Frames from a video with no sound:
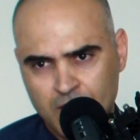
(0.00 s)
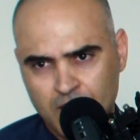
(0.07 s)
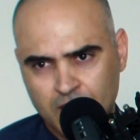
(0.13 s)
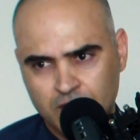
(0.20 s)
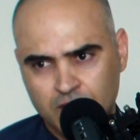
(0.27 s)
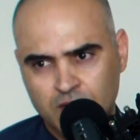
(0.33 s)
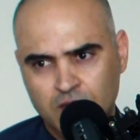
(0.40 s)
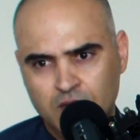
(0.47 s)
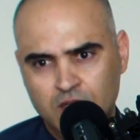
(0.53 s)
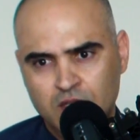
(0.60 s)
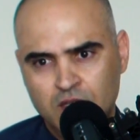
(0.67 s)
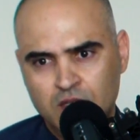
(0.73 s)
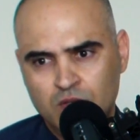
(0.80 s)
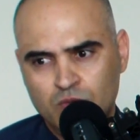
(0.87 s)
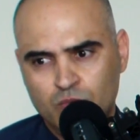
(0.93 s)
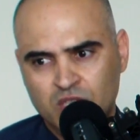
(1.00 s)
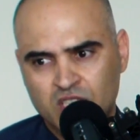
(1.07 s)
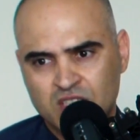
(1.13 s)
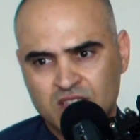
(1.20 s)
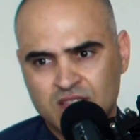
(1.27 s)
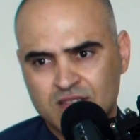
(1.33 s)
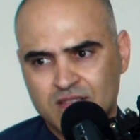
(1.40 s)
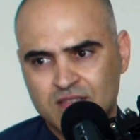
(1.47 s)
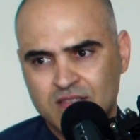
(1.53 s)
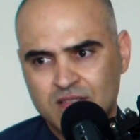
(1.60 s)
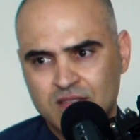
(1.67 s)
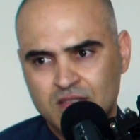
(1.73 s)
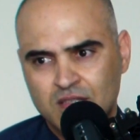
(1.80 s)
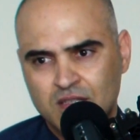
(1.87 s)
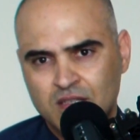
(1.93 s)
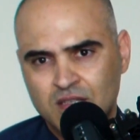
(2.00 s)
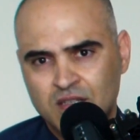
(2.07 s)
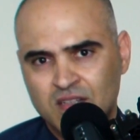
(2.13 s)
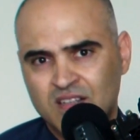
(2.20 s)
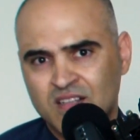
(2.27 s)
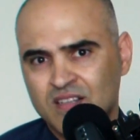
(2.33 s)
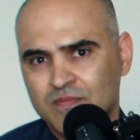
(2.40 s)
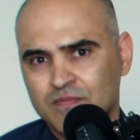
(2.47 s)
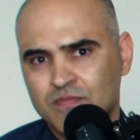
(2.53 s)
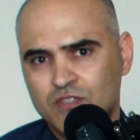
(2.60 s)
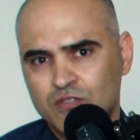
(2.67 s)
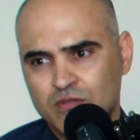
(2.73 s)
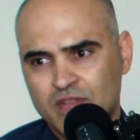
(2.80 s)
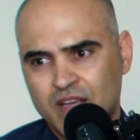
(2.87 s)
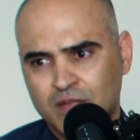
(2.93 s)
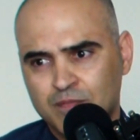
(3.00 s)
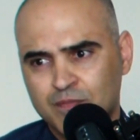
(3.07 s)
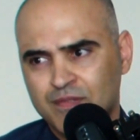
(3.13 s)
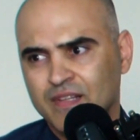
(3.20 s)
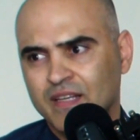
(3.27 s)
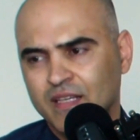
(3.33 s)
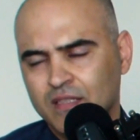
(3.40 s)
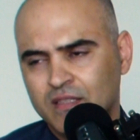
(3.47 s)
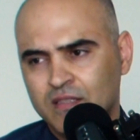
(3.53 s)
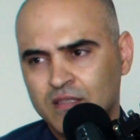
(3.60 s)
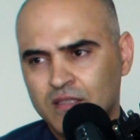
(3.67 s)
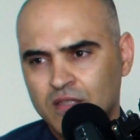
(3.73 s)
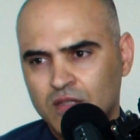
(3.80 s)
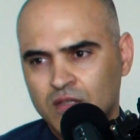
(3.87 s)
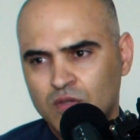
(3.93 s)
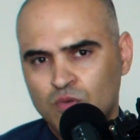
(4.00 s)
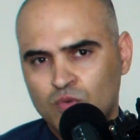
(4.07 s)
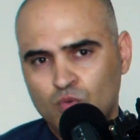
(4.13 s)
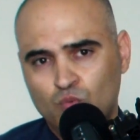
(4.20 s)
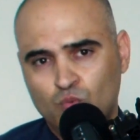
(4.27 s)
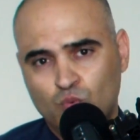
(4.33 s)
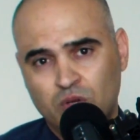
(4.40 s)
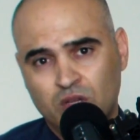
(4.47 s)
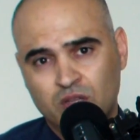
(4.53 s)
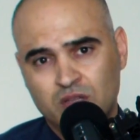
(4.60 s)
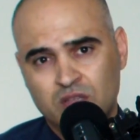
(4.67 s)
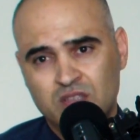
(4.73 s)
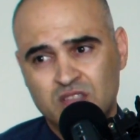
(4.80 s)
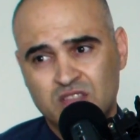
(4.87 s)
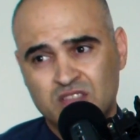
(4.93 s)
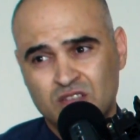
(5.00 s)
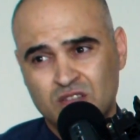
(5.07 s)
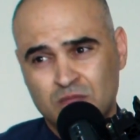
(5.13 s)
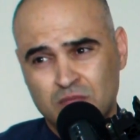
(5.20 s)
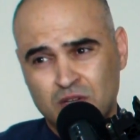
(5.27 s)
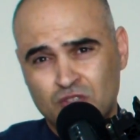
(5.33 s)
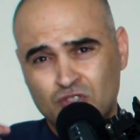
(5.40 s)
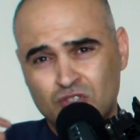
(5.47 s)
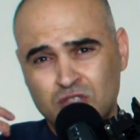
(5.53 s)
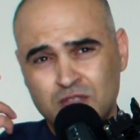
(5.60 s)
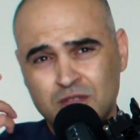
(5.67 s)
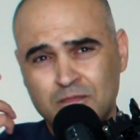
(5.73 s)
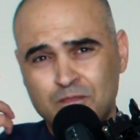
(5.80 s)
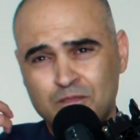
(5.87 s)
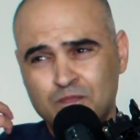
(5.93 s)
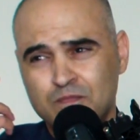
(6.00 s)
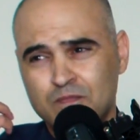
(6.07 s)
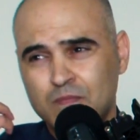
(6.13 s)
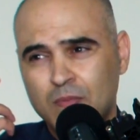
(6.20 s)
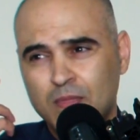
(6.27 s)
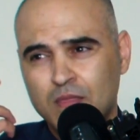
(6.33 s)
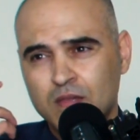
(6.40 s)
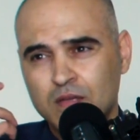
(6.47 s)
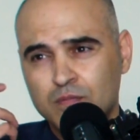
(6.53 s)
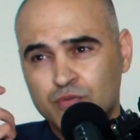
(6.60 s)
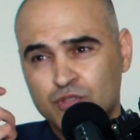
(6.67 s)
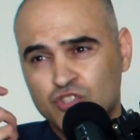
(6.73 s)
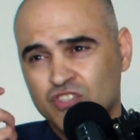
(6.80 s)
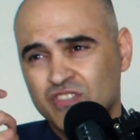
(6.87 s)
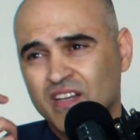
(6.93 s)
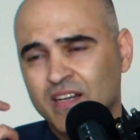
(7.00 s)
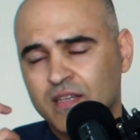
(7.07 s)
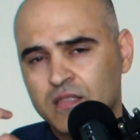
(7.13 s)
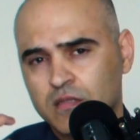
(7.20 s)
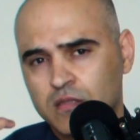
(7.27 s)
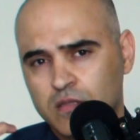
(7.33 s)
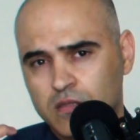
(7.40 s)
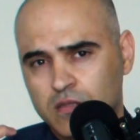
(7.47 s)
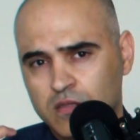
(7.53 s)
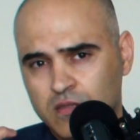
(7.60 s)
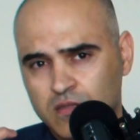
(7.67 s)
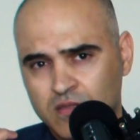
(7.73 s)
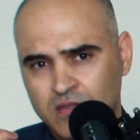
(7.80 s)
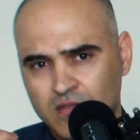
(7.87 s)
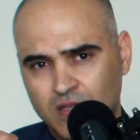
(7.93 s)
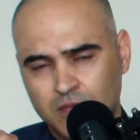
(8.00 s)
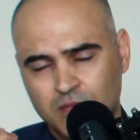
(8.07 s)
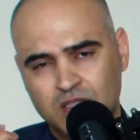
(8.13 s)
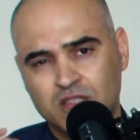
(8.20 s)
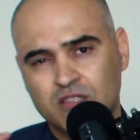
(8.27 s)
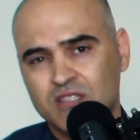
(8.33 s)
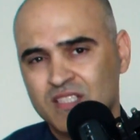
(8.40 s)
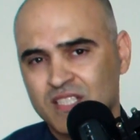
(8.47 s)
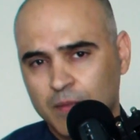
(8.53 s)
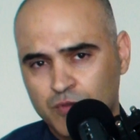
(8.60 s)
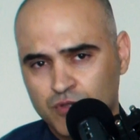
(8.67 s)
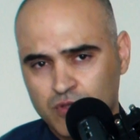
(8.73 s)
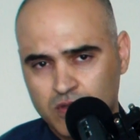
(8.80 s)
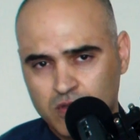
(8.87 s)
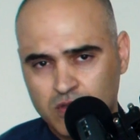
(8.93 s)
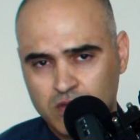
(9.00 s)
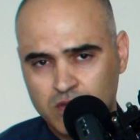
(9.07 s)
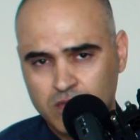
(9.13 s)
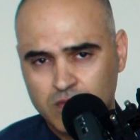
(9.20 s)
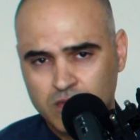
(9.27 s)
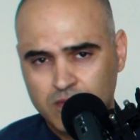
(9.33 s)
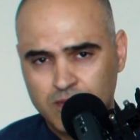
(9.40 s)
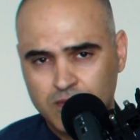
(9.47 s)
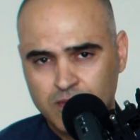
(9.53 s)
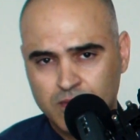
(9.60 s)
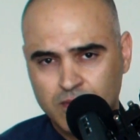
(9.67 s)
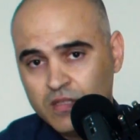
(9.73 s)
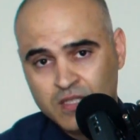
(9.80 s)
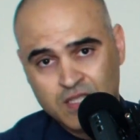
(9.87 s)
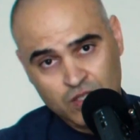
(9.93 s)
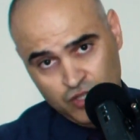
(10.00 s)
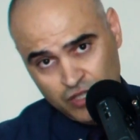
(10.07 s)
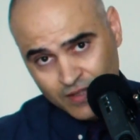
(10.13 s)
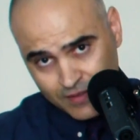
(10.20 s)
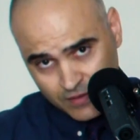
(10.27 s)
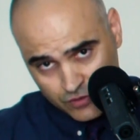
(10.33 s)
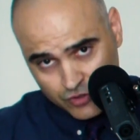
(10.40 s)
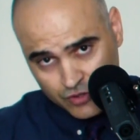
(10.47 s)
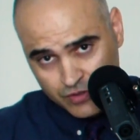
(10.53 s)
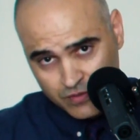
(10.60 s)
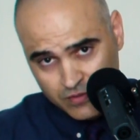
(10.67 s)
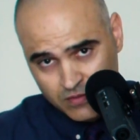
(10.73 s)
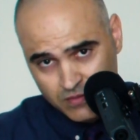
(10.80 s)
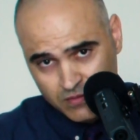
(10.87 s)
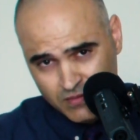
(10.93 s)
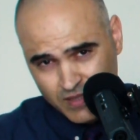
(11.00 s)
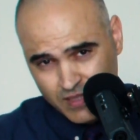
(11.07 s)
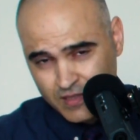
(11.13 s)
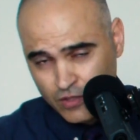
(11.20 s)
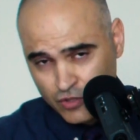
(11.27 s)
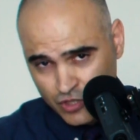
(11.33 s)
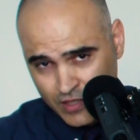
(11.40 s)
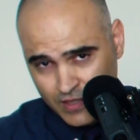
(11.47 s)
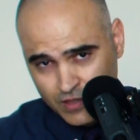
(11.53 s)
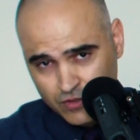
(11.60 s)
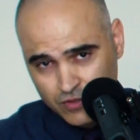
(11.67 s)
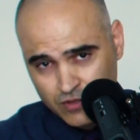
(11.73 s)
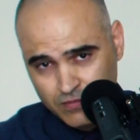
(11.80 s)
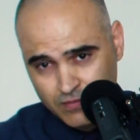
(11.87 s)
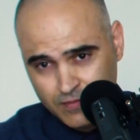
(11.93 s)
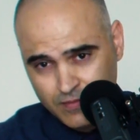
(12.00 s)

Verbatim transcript: And we can't come to that place with so much prejudices and misconceptions. It's a challenge. It's a challenge.